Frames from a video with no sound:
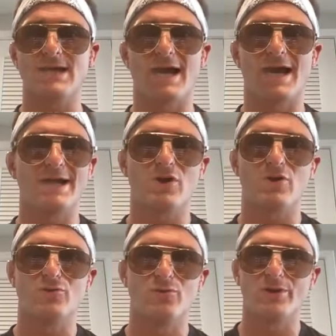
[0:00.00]
I, I
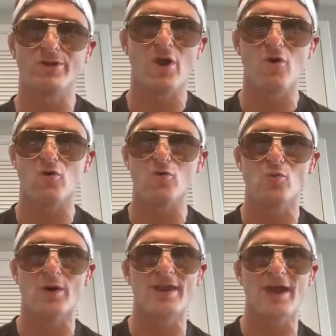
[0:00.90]
don't really know who
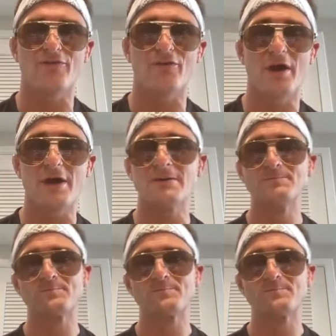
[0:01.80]
won that fight.